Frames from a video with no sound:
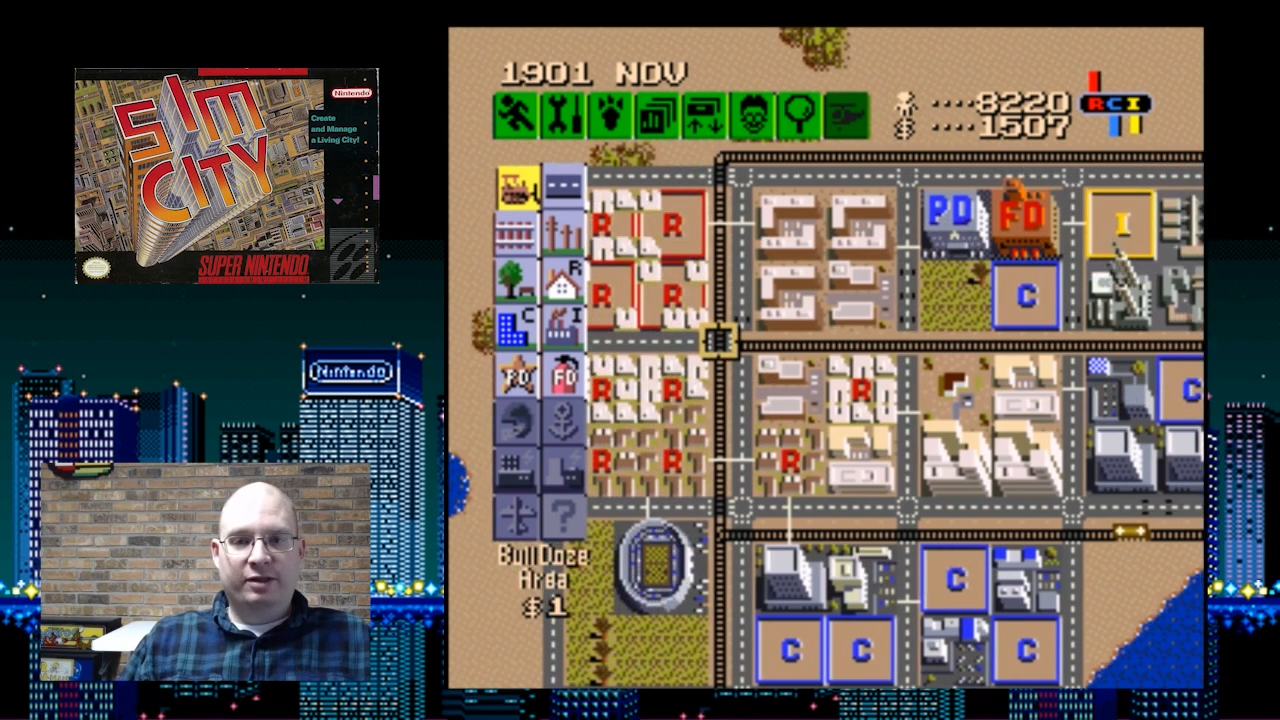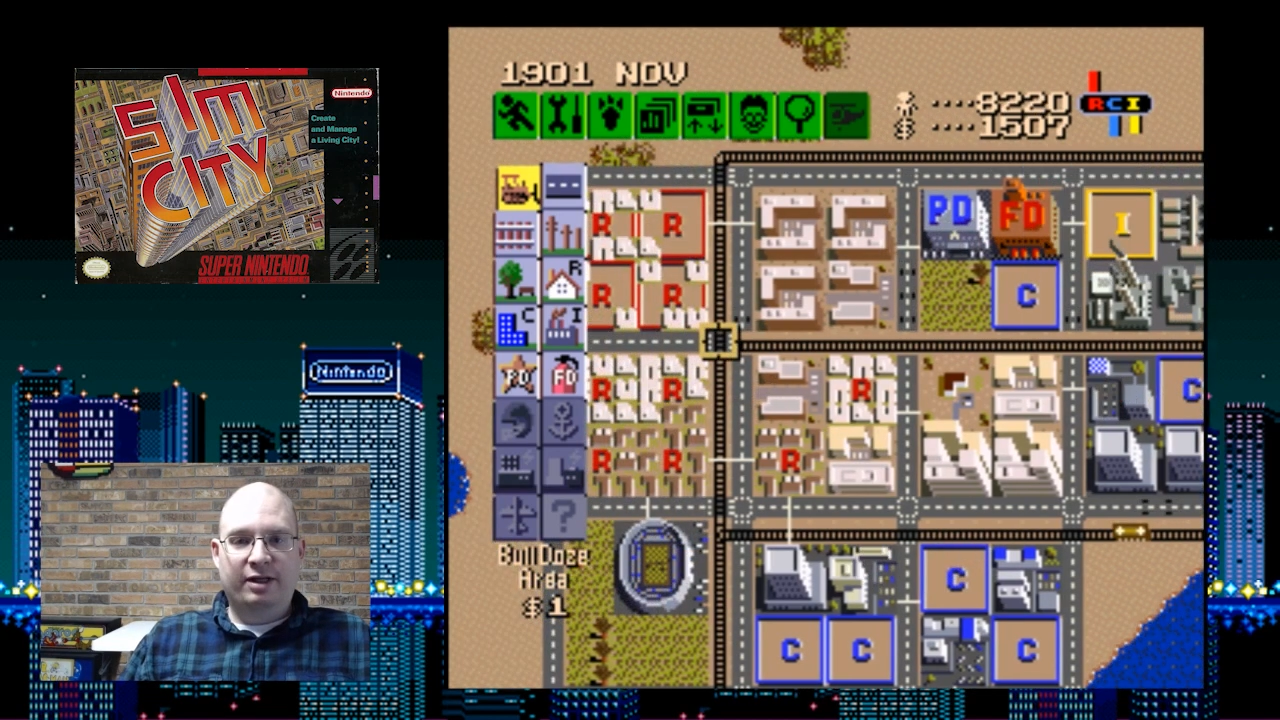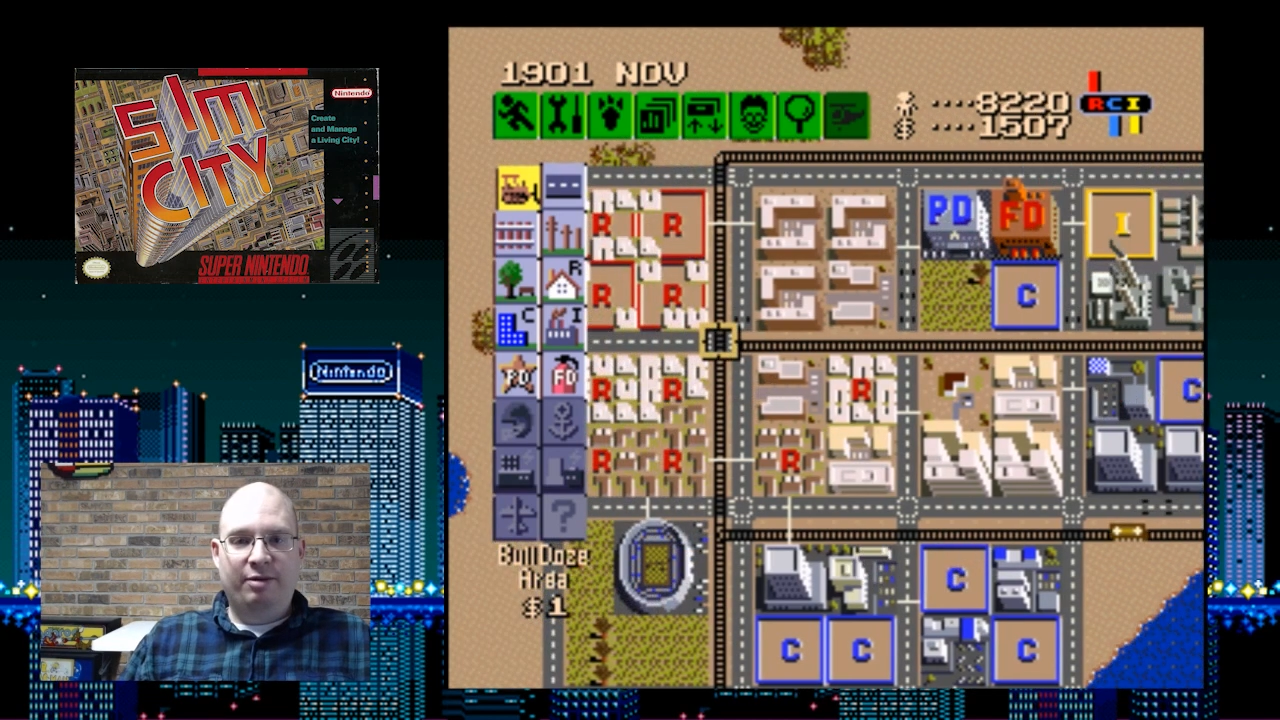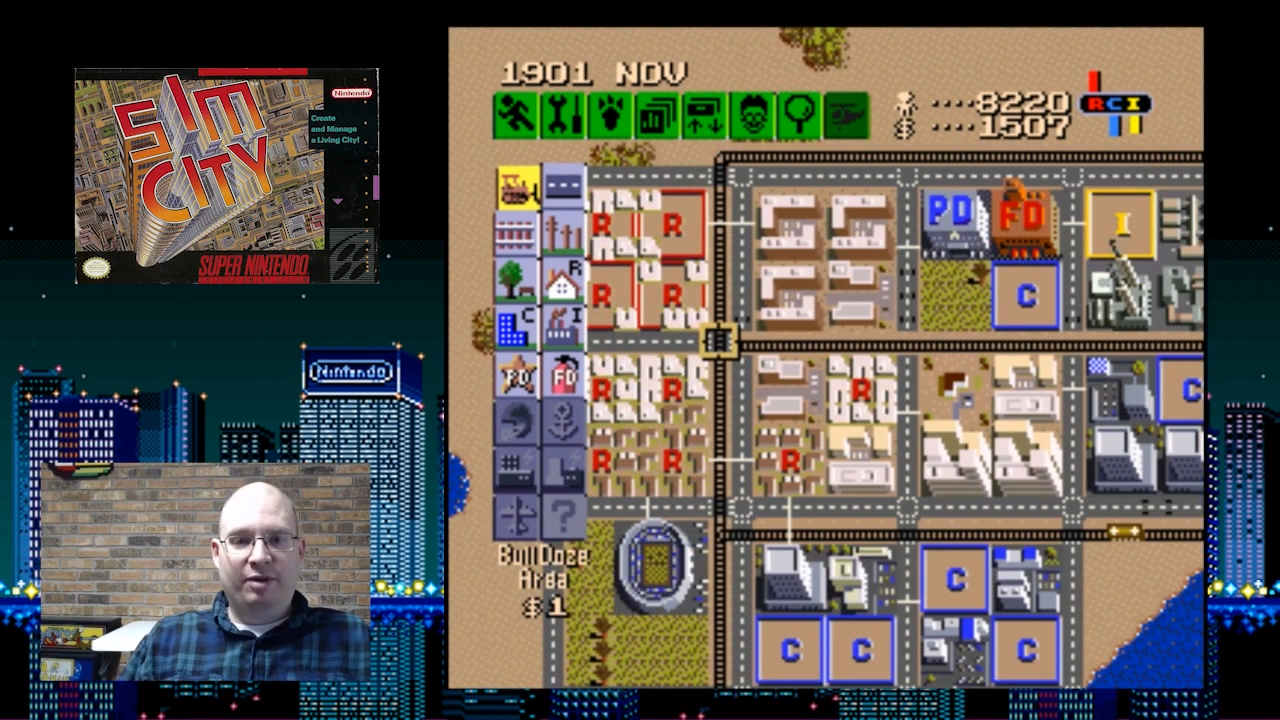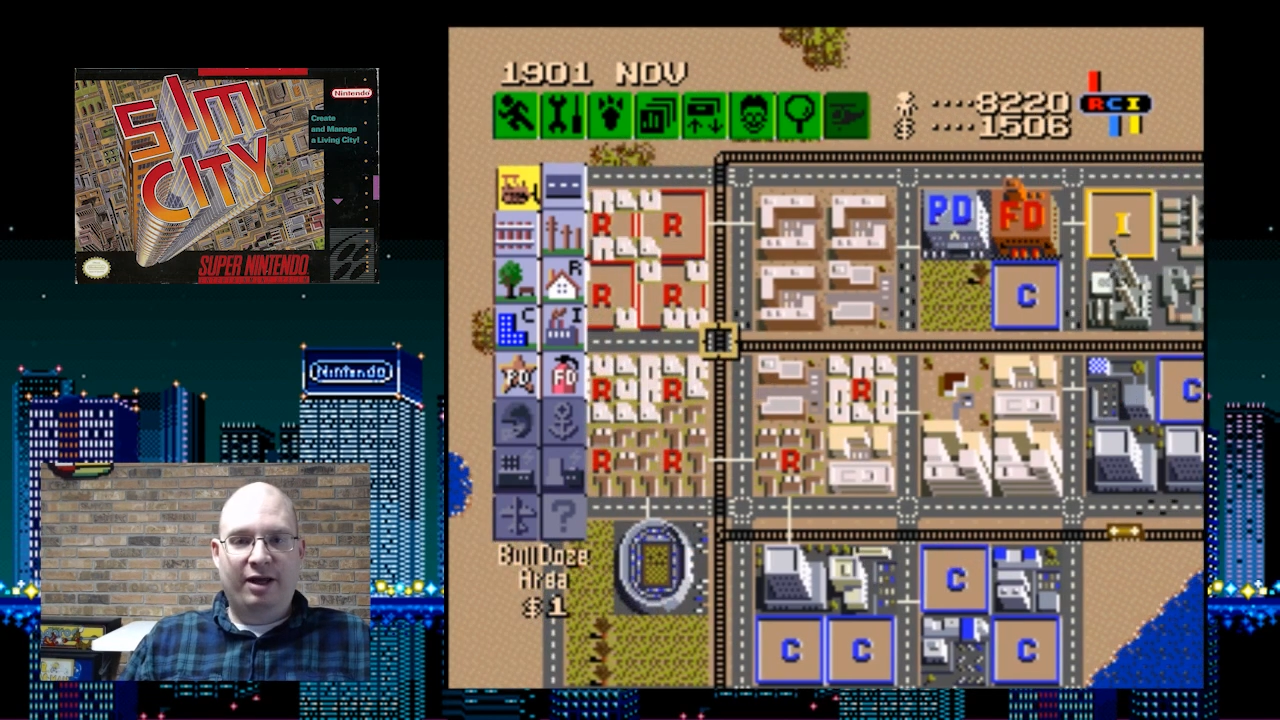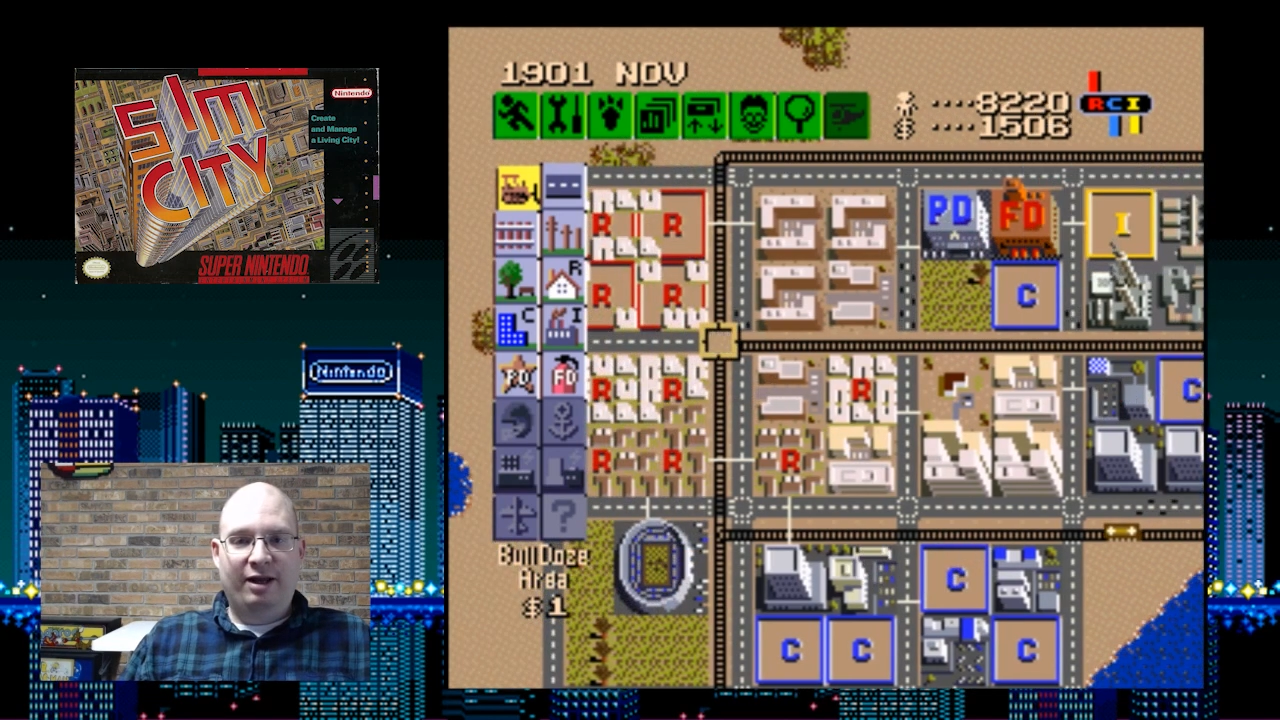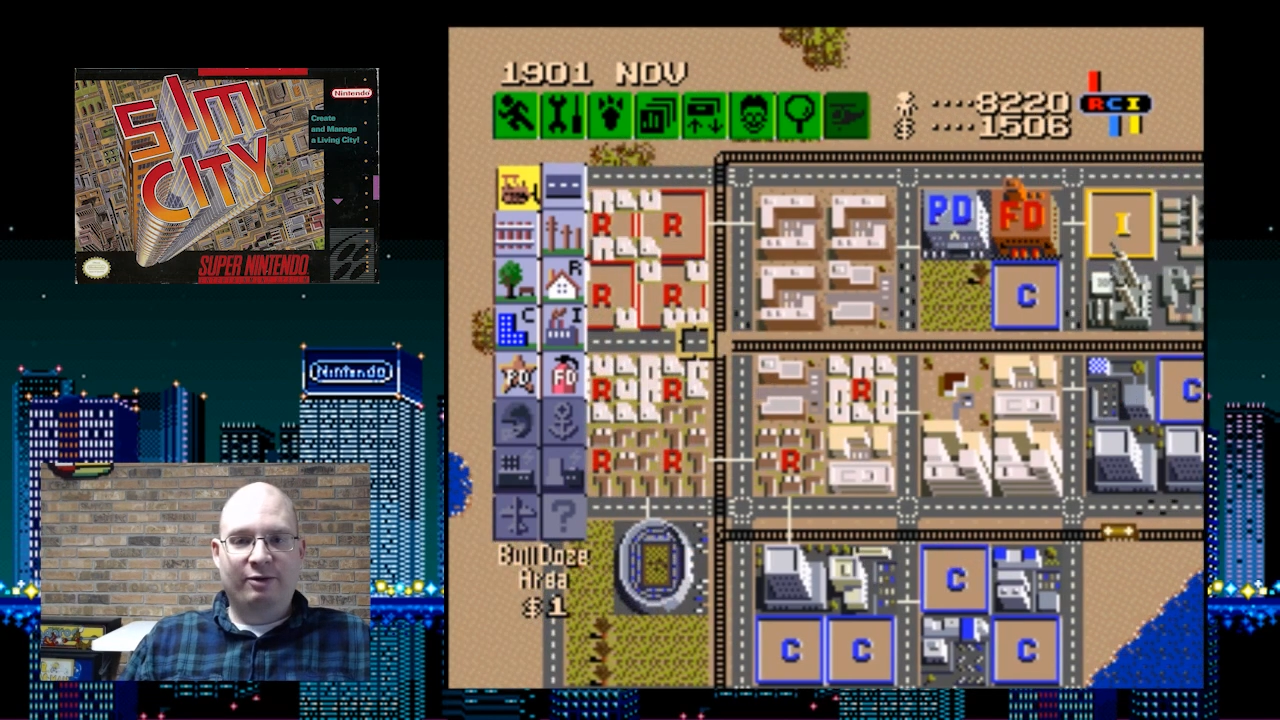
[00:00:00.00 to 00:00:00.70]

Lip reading: city planning